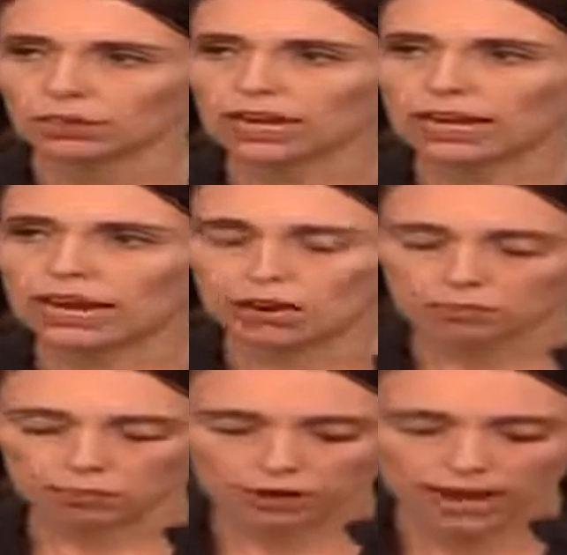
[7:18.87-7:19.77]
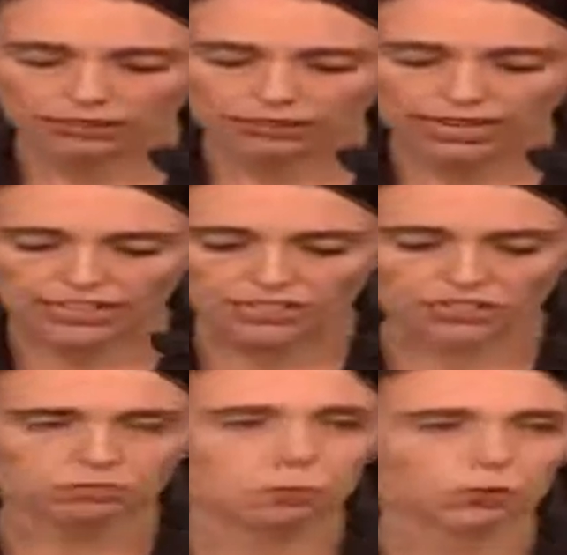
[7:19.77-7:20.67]
We are a proud
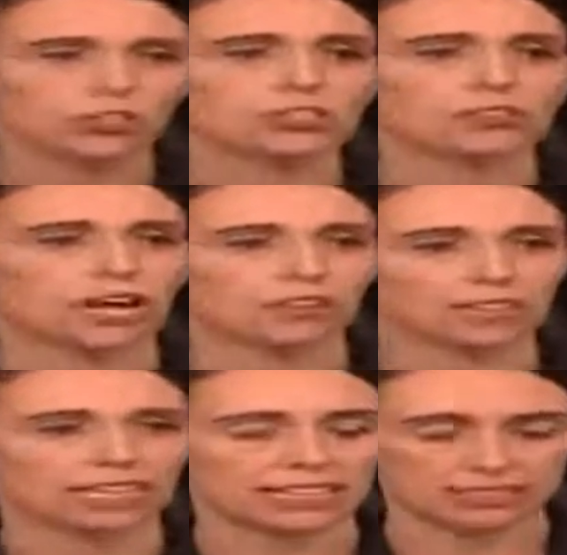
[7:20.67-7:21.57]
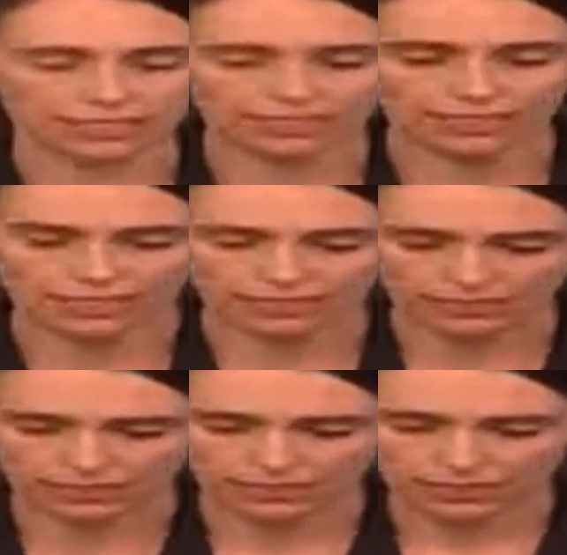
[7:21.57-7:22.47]
nation of more than 200
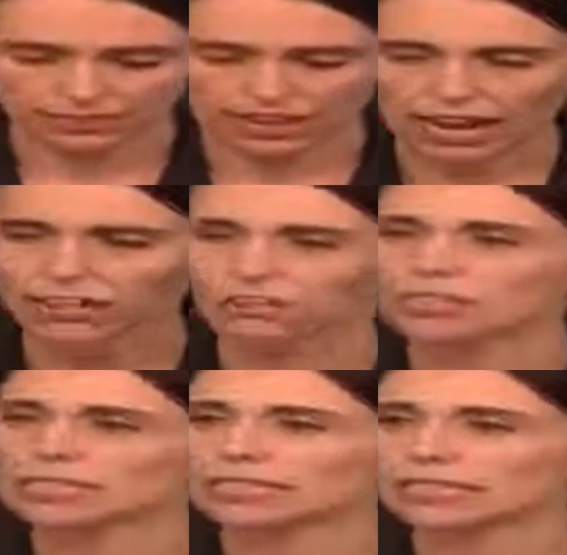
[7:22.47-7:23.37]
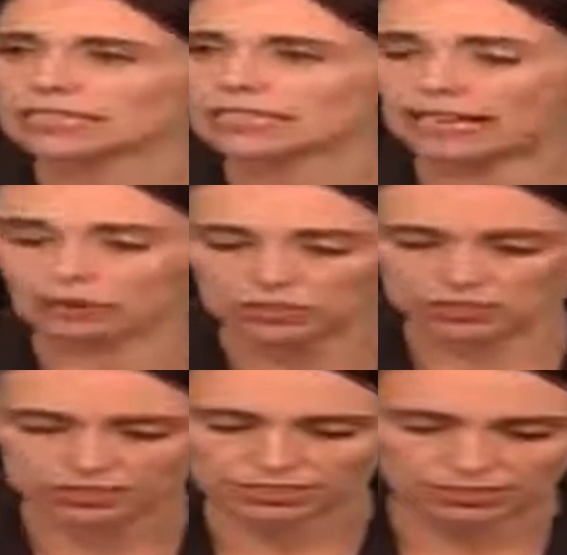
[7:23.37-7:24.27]
ethnicities, 160
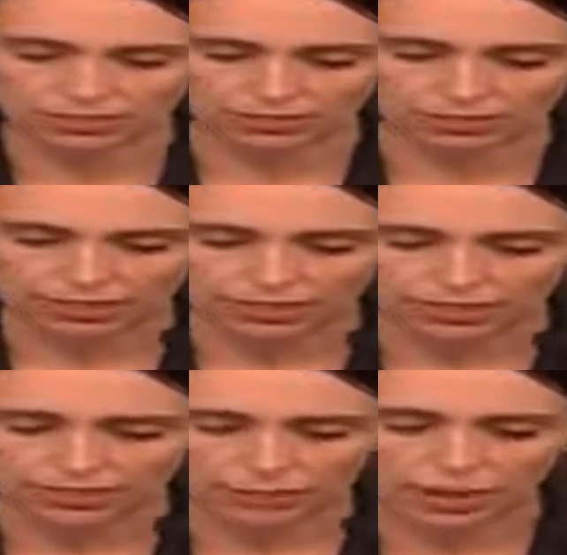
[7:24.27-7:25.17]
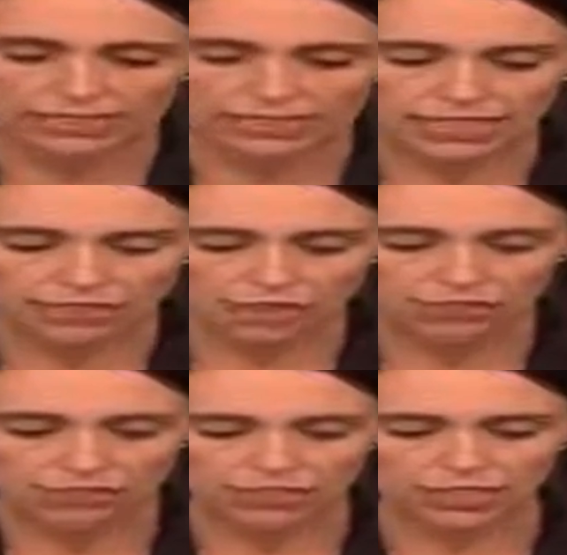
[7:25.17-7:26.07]
languages, and amongst that
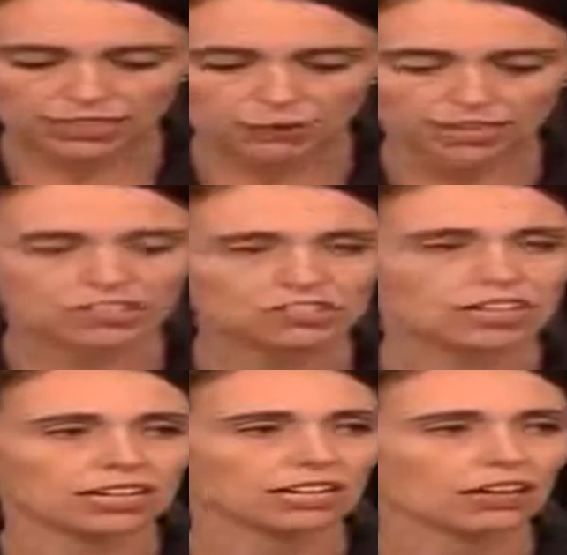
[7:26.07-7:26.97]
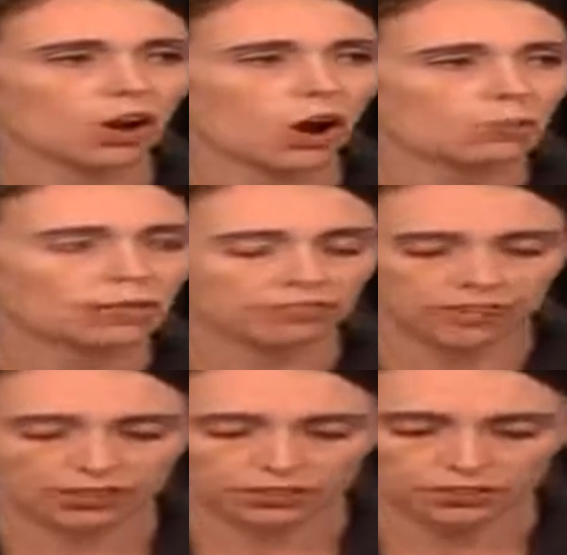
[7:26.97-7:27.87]
diversity we share common
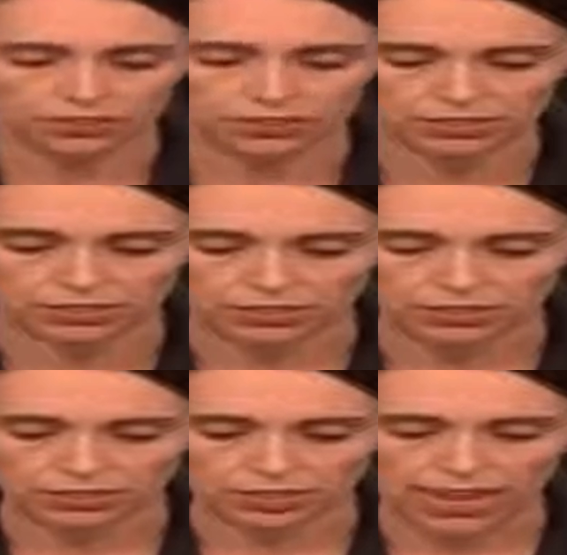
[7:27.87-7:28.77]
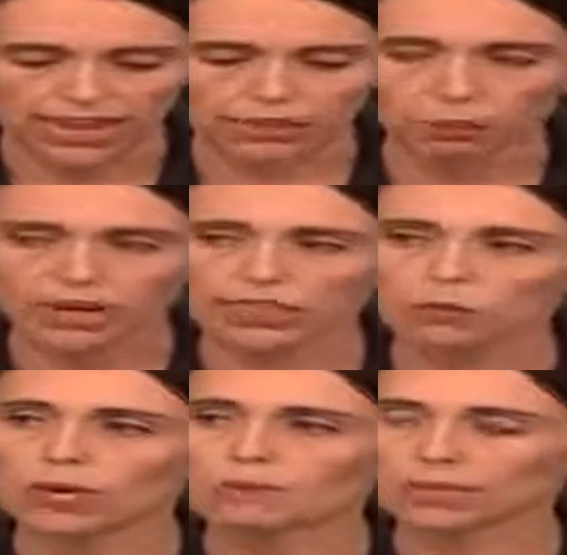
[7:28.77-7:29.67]
values. And the one
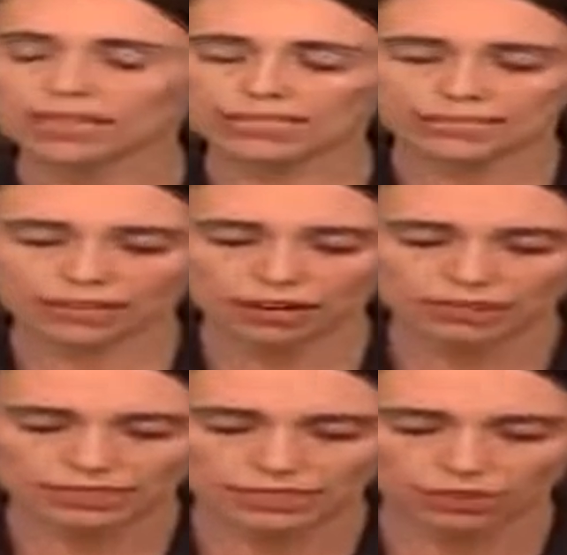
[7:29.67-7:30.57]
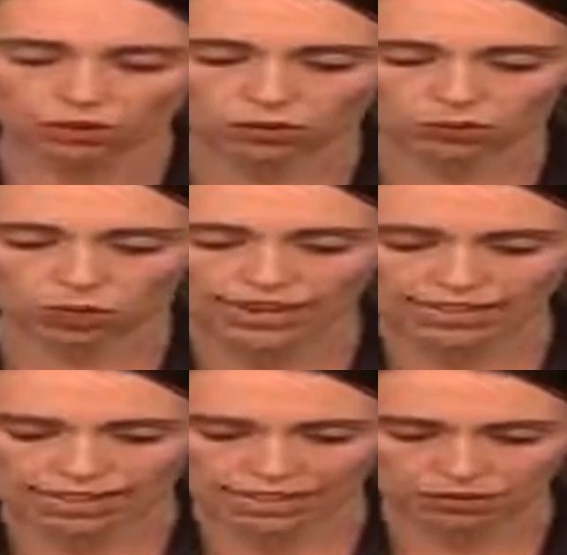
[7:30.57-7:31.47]
that we place the currency on right
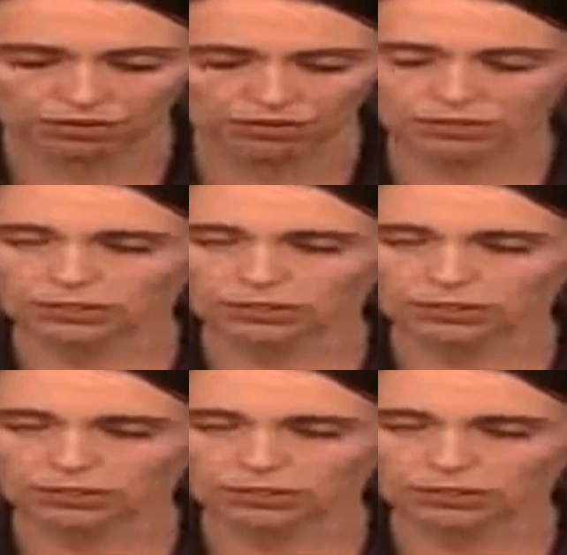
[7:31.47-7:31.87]
now